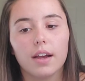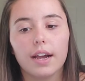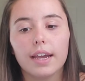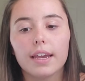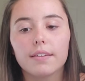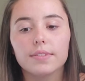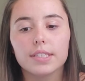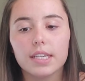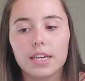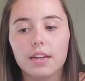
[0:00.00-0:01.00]
I have
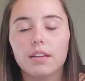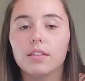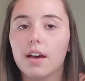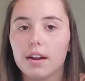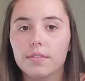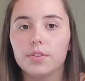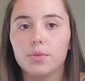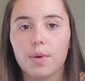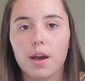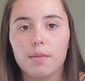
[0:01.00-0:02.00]
seen a lot of
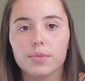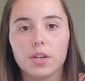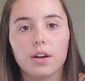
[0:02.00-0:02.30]
new moms